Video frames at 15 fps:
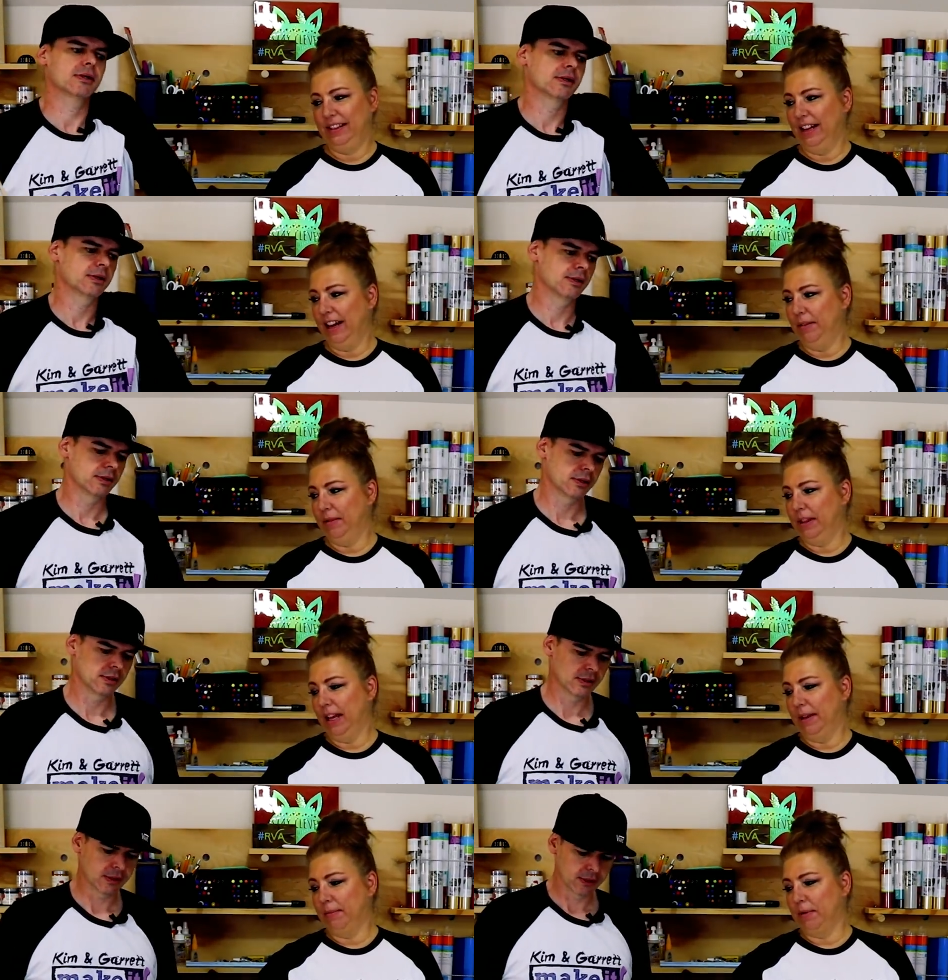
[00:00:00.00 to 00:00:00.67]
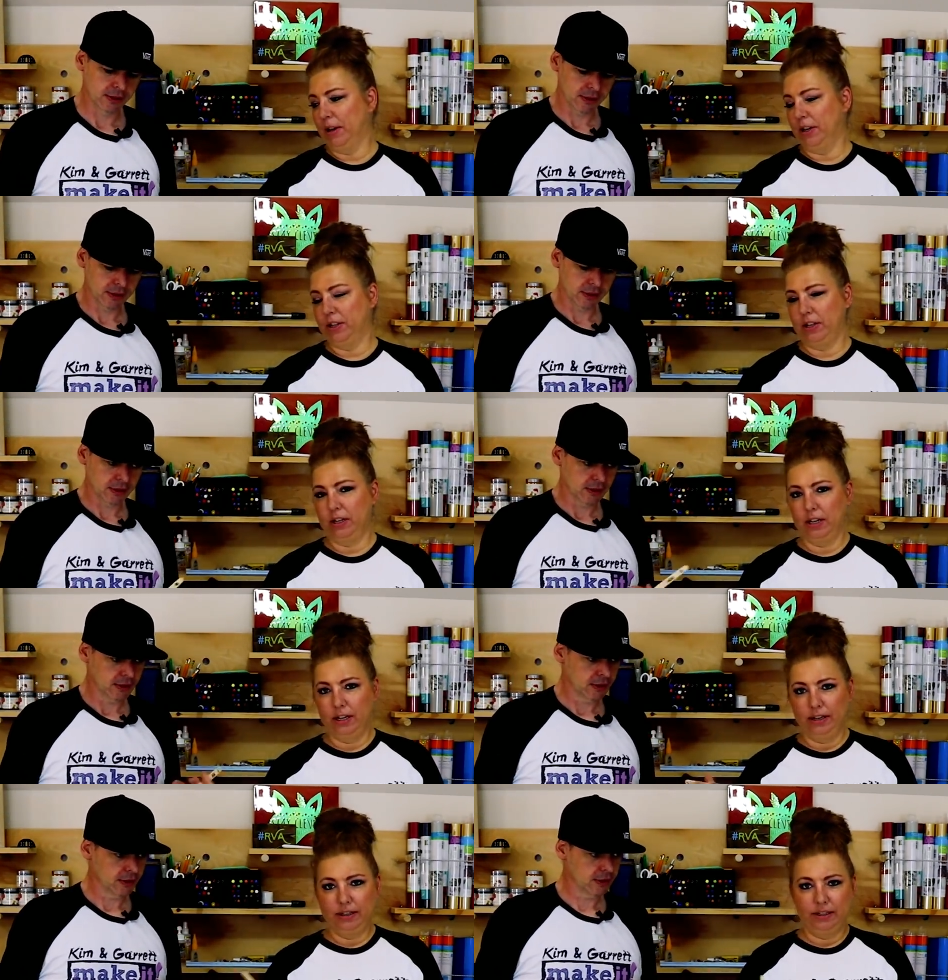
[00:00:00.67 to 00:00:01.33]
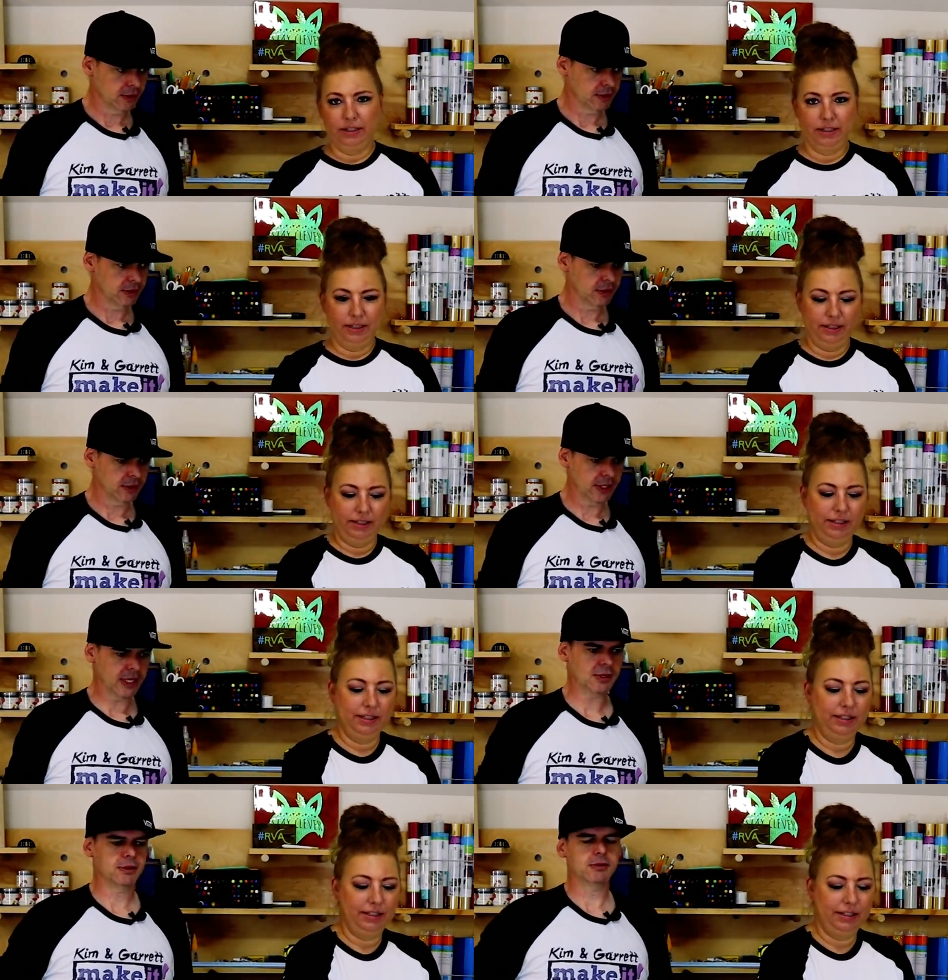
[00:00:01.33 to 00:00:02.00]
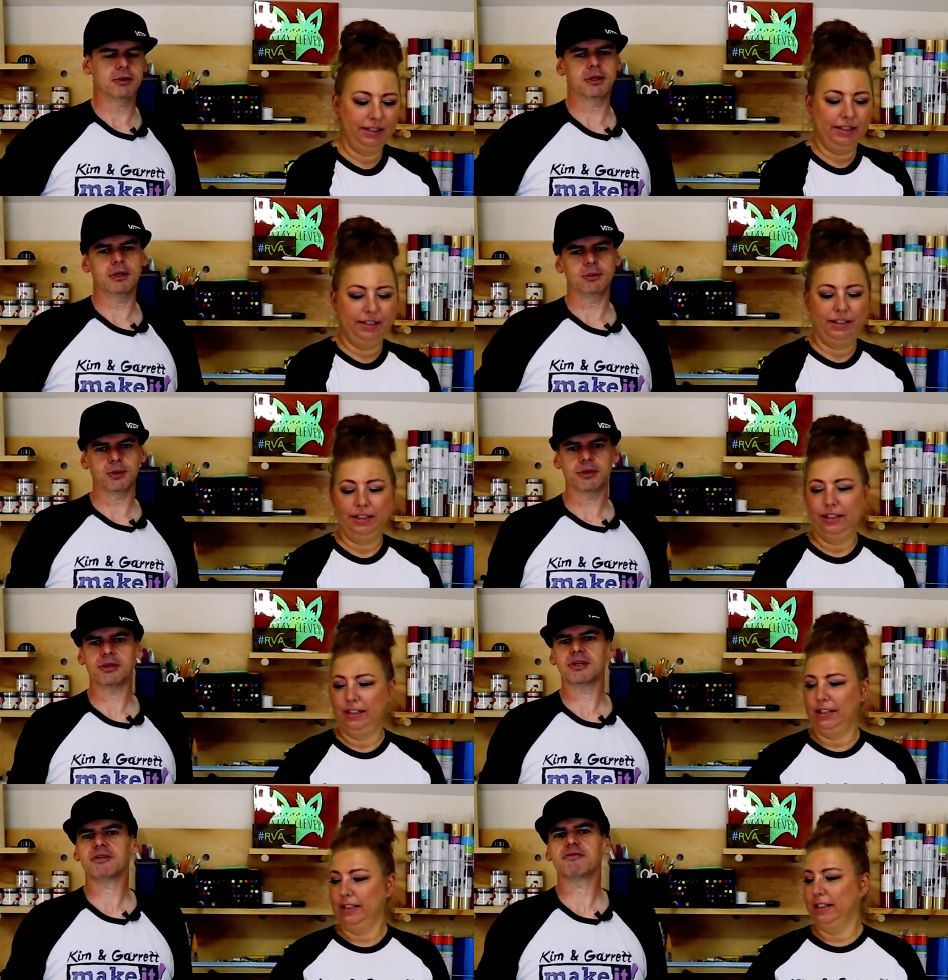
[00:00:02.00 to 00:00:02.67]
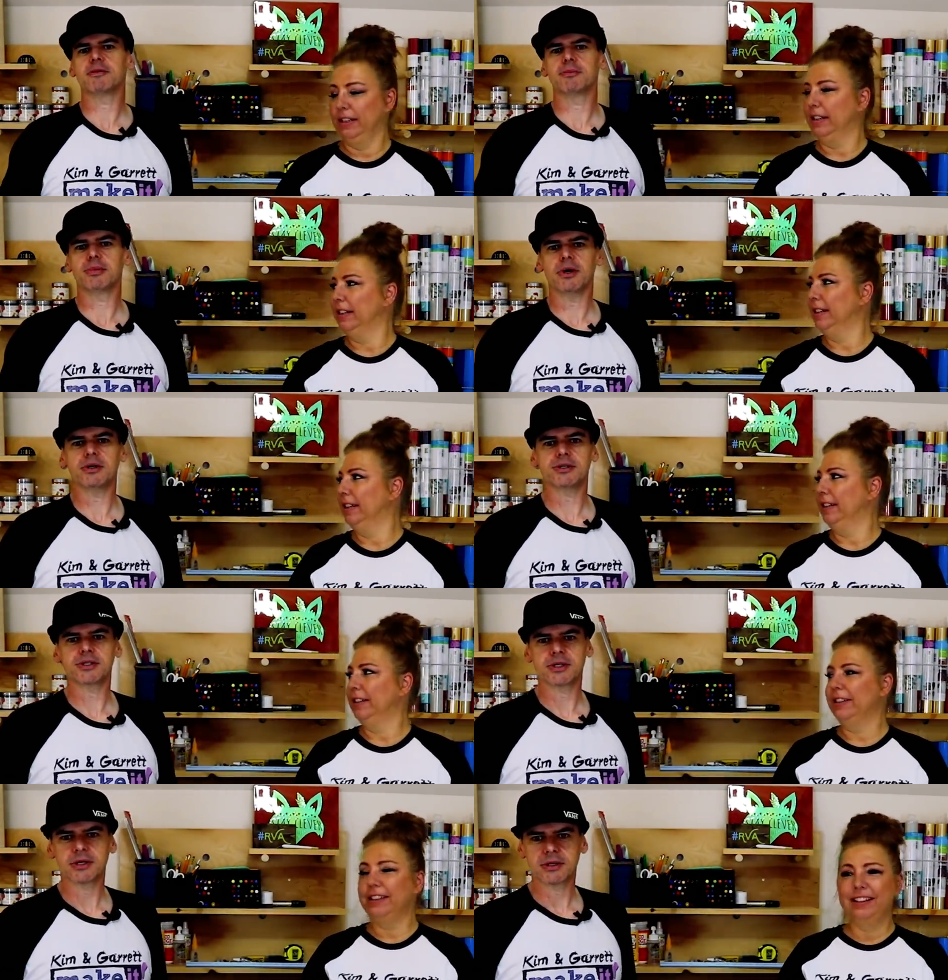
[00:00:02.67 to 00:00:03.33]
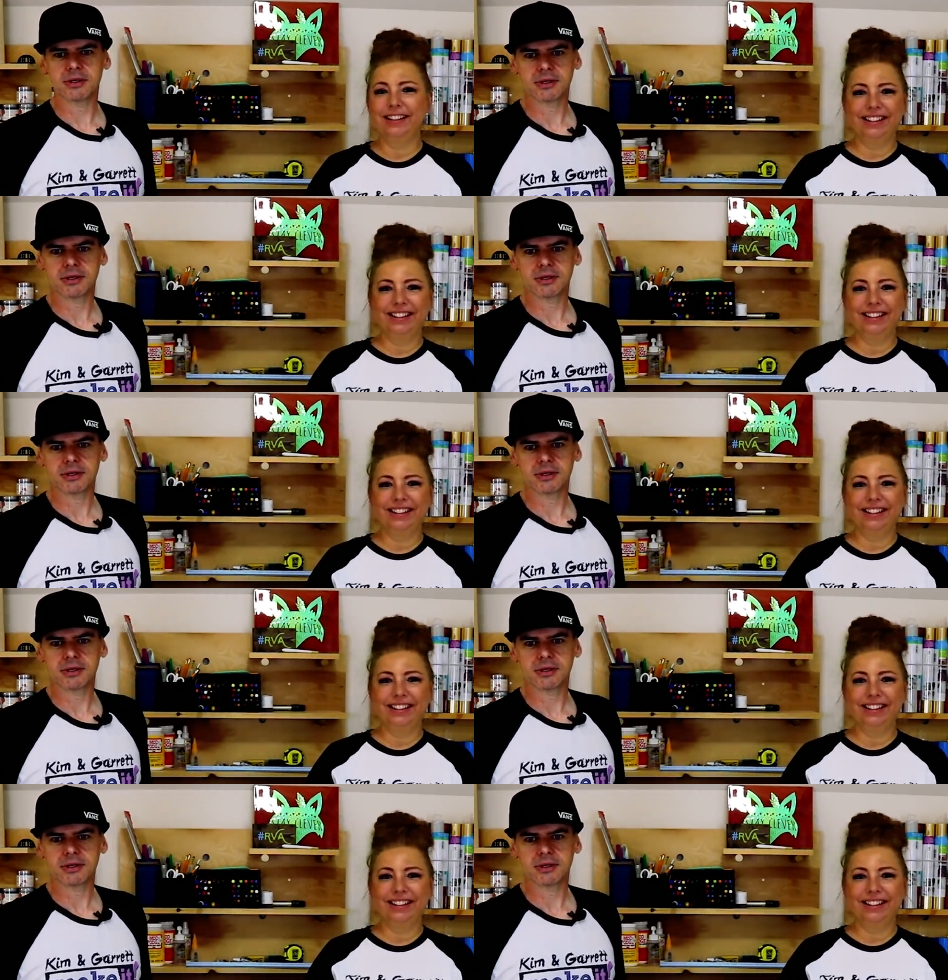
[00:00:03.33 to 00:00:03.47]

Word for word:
Speaker 1: Not with that brush or not?
Speaker 2: Not with a different brush.